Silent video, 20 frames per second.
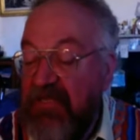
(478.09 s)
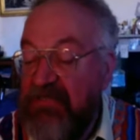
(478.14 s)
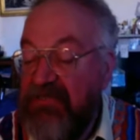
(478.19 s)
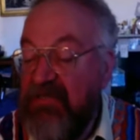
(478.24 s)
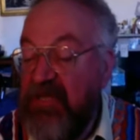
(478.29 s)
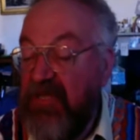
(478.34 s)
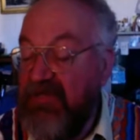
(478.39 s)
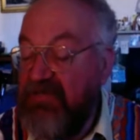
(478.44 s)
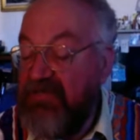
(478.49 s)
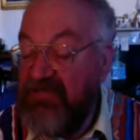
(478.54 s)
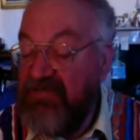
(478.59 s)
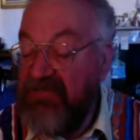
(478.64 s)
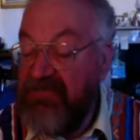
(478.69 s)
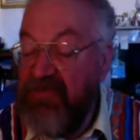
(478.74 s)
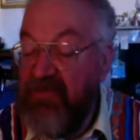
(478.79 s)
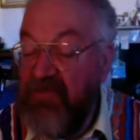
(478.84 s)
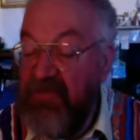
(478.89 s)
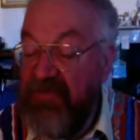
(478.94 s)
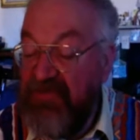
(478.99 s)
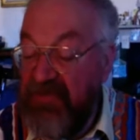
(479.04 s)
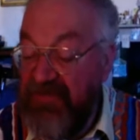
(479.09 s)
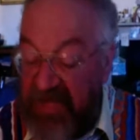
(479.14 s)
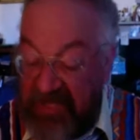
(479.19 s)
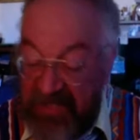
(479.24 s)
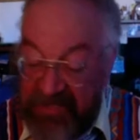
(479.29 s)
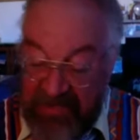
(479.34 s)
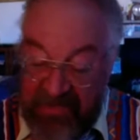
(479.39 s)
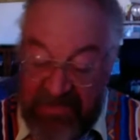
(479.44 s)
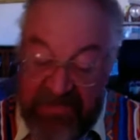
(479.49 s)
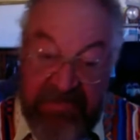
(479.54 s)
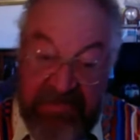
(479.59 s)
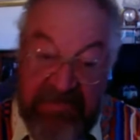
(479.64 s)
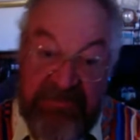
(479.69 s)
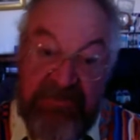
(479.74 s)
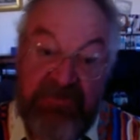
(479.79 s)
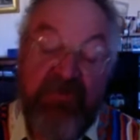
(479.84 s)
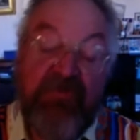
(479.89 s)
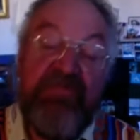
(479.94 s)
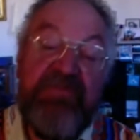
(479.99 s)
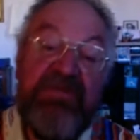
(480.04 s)
go to a school that, among other things,
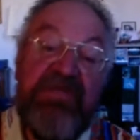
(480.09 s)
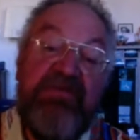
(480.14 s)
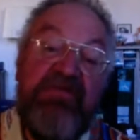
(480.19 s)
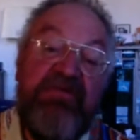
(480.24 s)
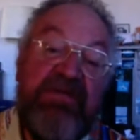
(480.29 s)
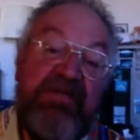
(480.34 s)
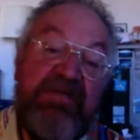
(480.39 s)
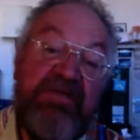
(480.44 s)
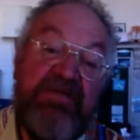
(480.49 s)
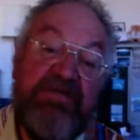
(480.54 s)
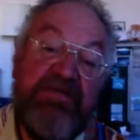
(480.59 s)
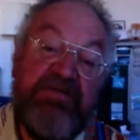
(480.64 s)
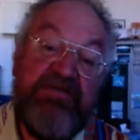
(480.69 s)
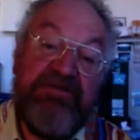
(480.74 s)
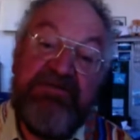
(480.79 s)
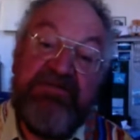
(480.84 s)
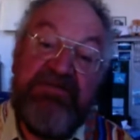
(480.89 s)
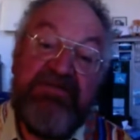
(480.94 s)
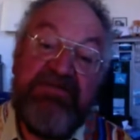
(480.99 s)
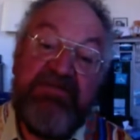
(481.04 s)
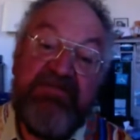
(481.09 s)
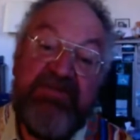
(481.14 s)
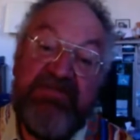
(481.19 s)
taught me Greek and introduced me